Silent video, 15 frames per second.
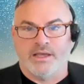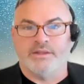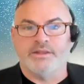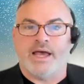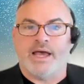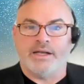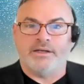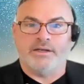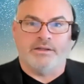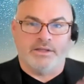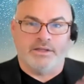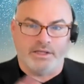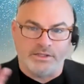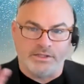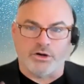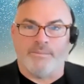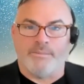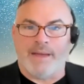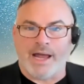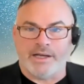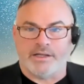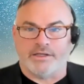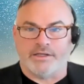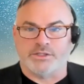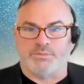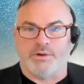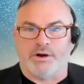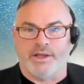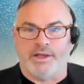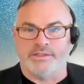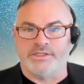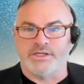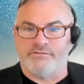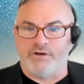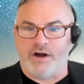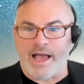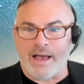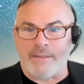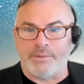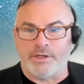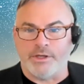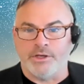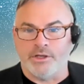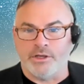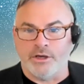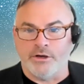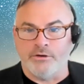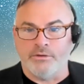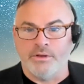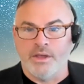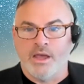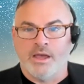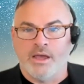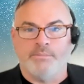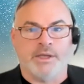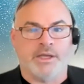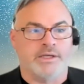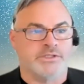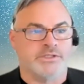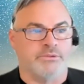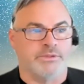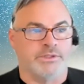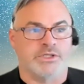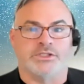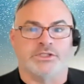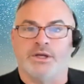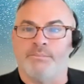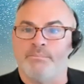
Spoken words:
that the traumatic experience ever happened to you because it was such